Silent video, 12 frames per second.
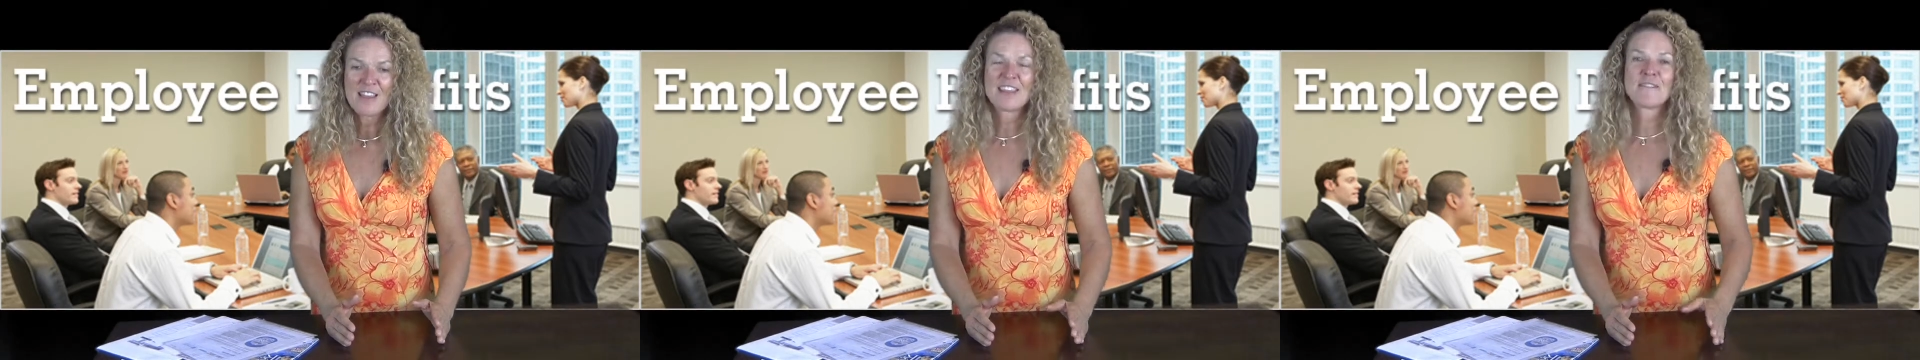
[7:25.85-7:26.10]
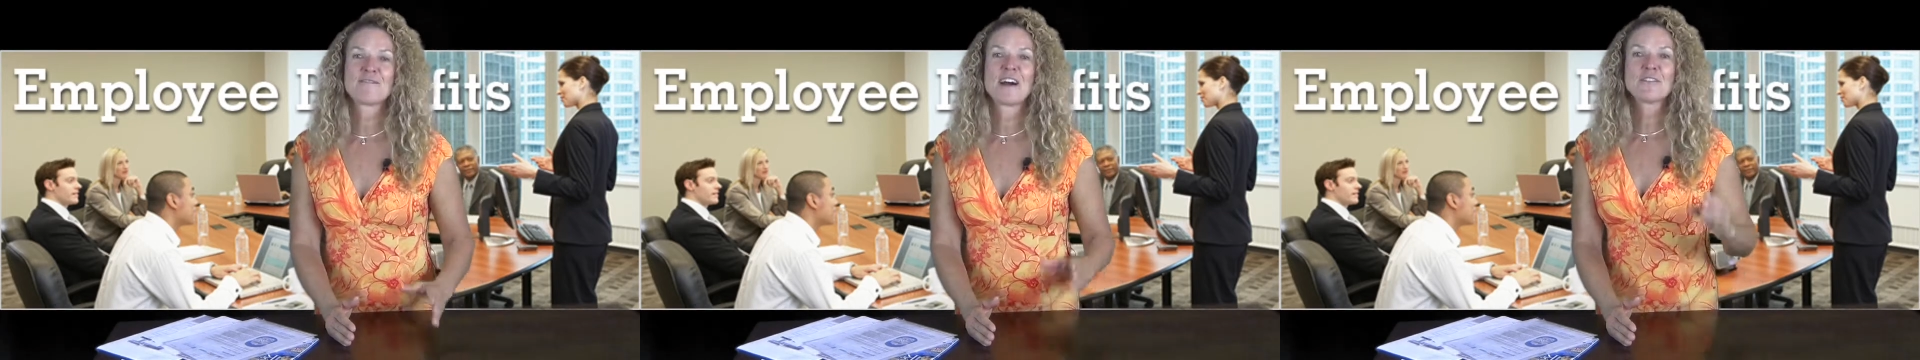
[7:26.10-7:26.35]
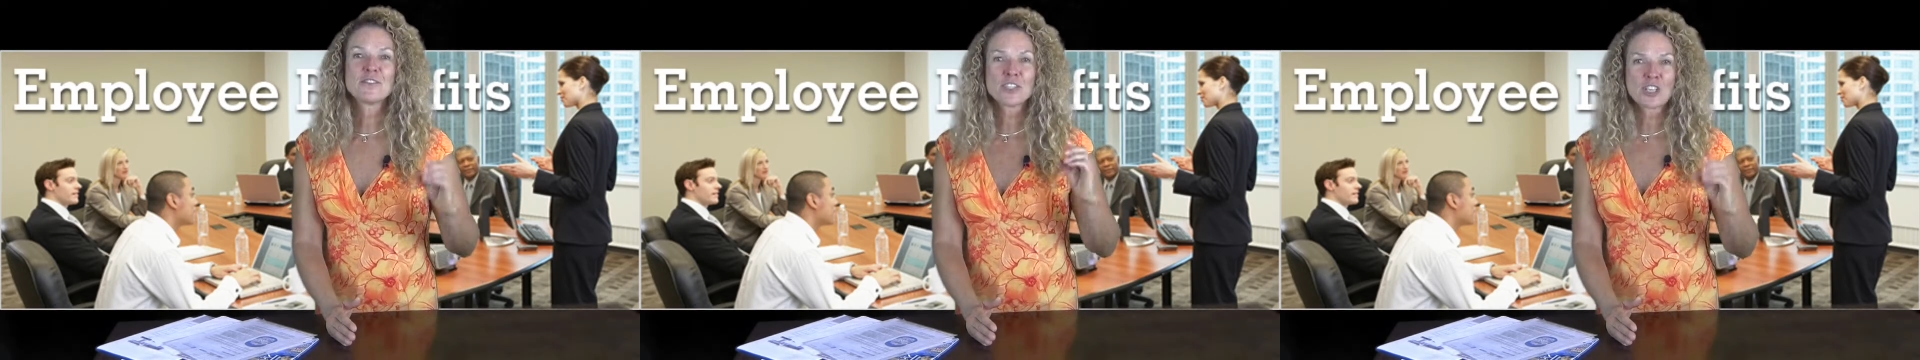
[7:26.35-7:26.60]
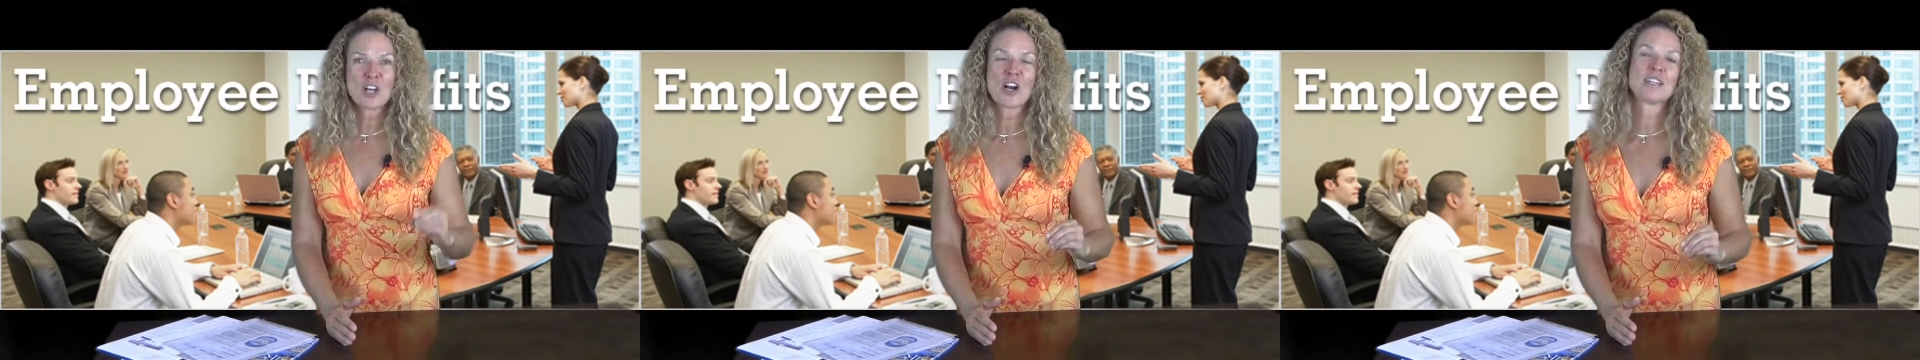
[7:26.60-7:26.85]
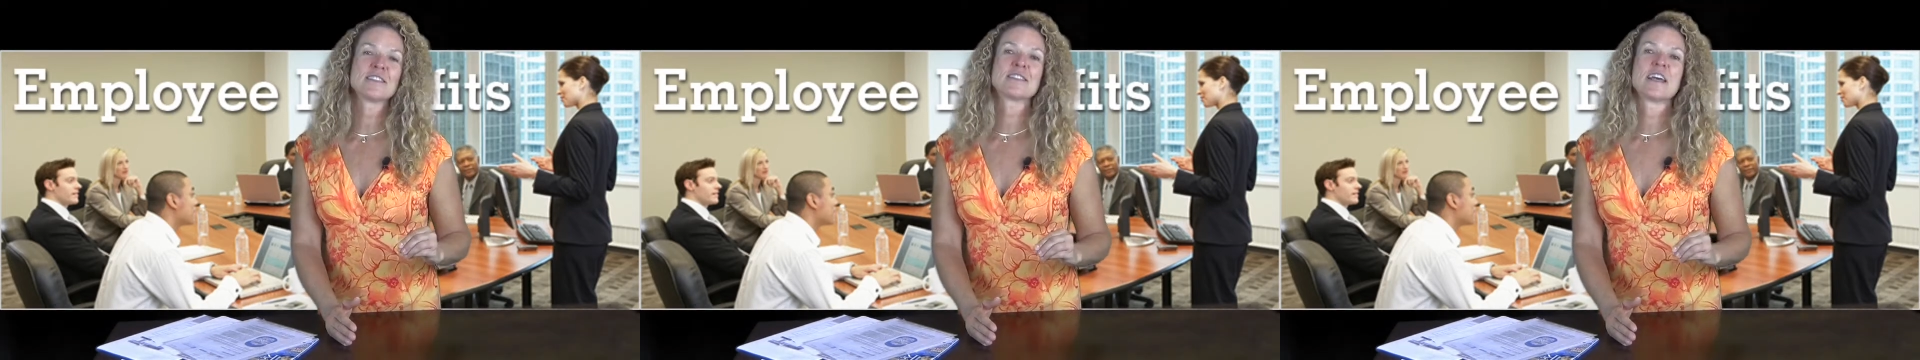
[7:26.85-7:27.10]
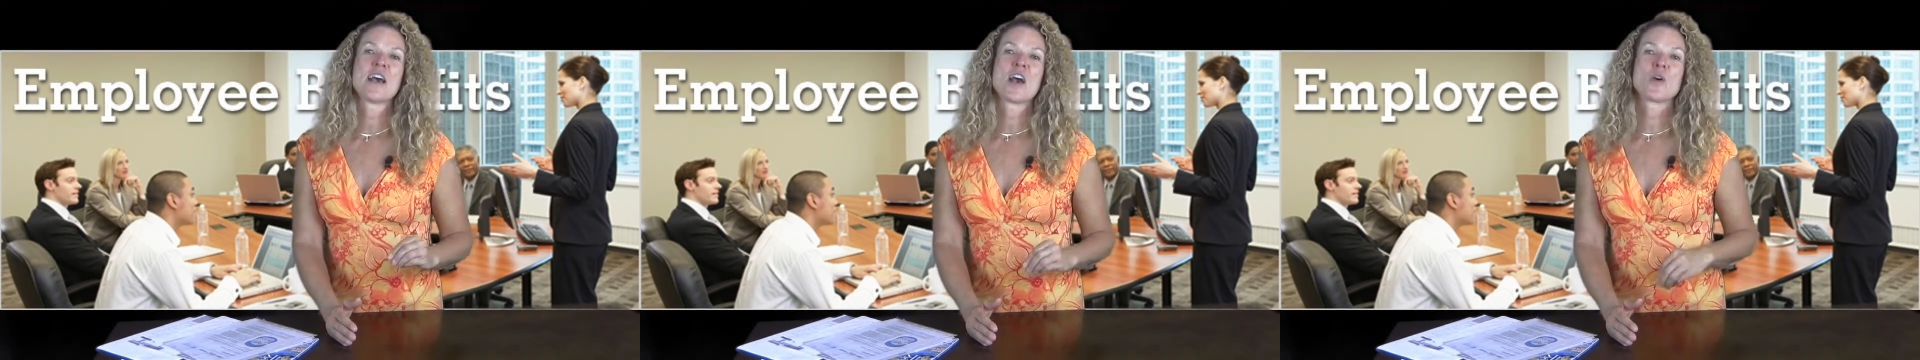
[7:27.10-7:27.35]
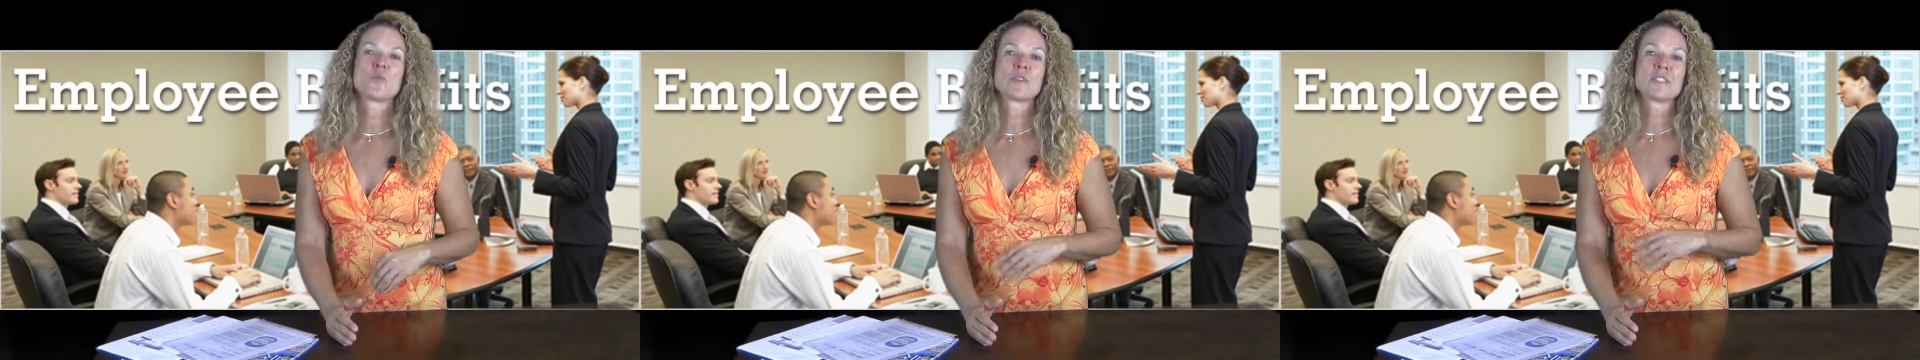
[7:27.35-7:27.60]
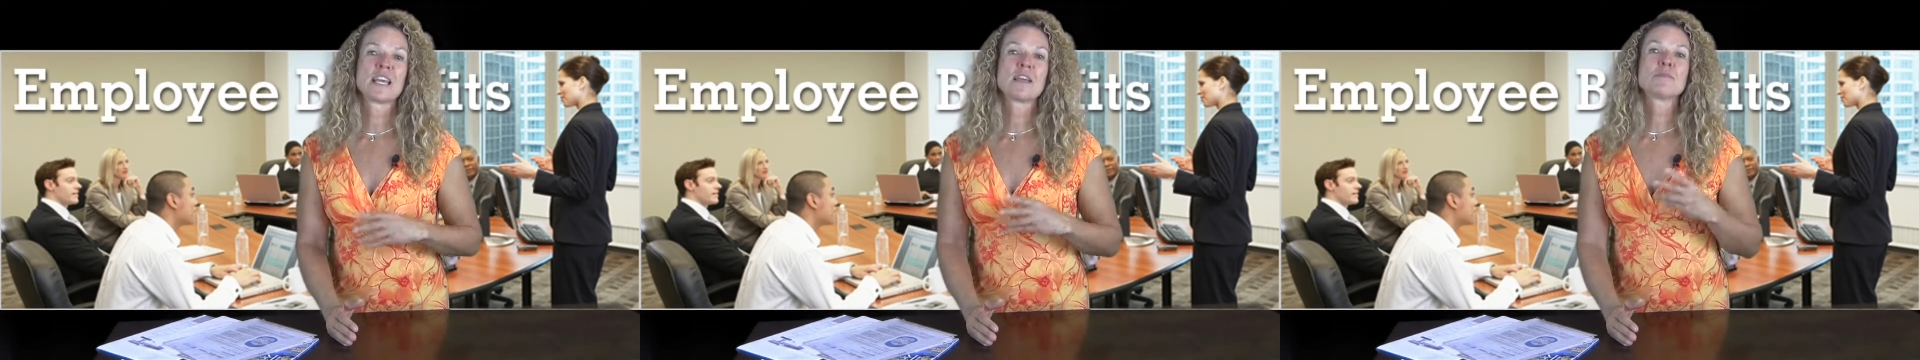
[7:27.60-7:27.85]
They found a clause and
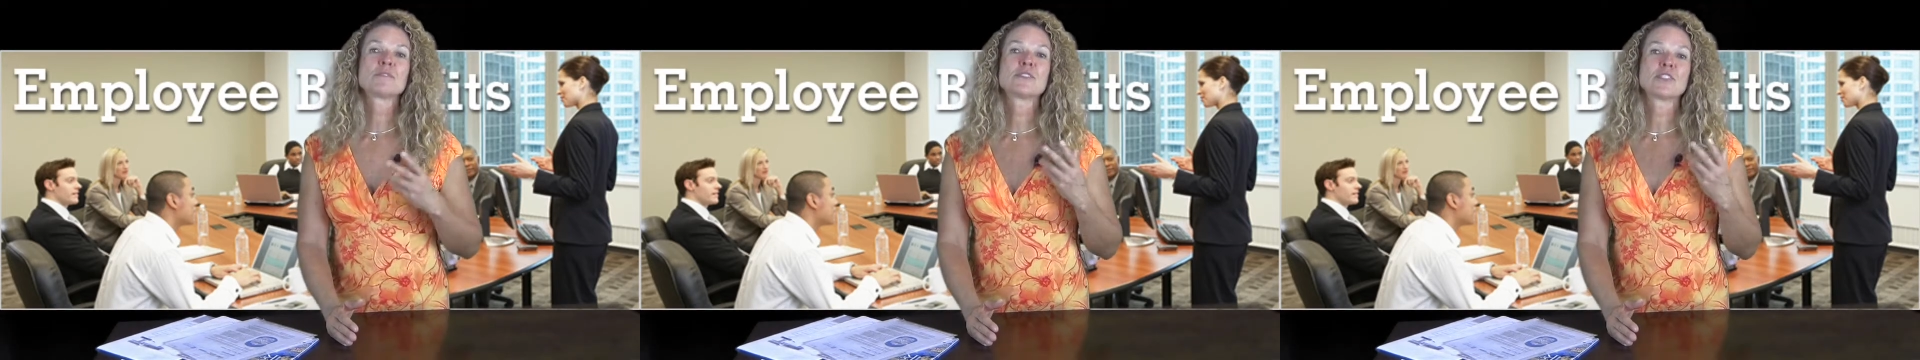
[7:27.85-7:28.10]
was able